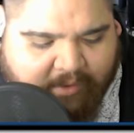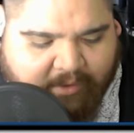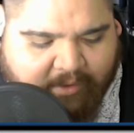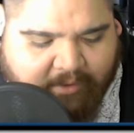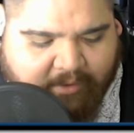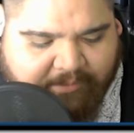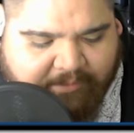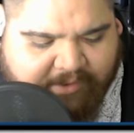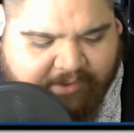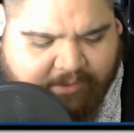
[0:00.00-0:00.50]

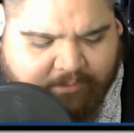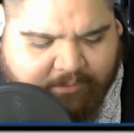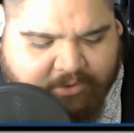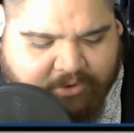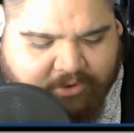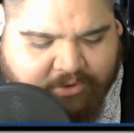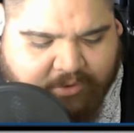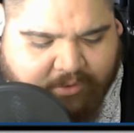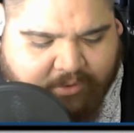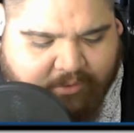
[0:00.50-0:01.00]
some
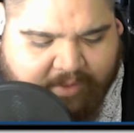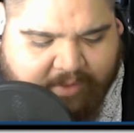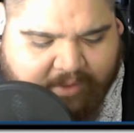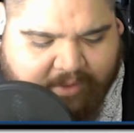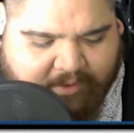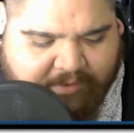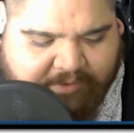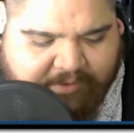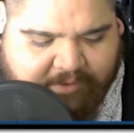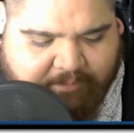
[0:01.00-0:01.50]
show that
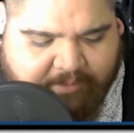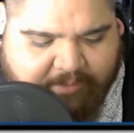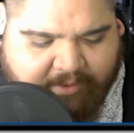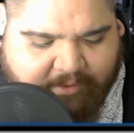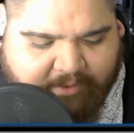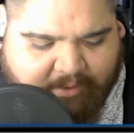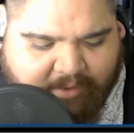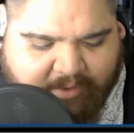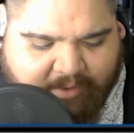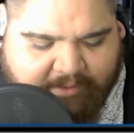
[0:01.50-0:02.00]
used to be
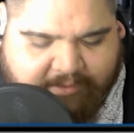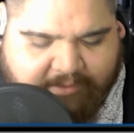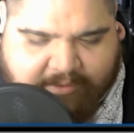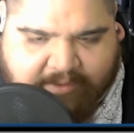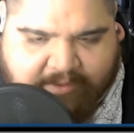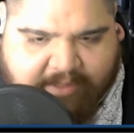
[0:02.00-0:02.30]
on in the